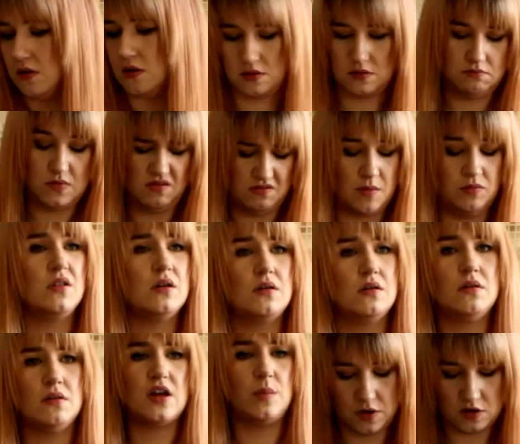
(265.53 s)
shaped pieces.
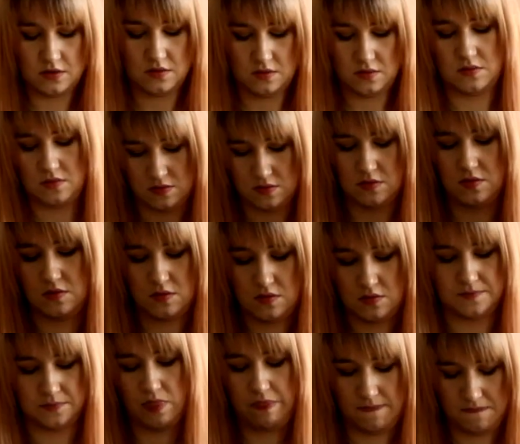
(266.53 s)
Wrap it in some foil
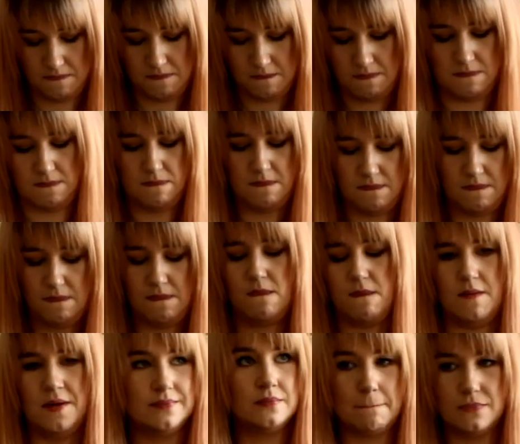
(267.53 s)
and then steam it
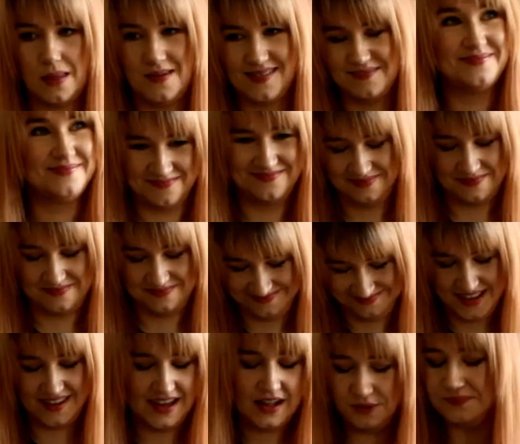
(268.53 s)
for about 45
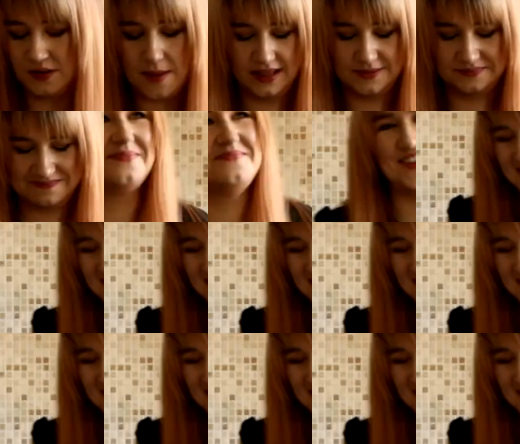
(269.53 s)
minutes.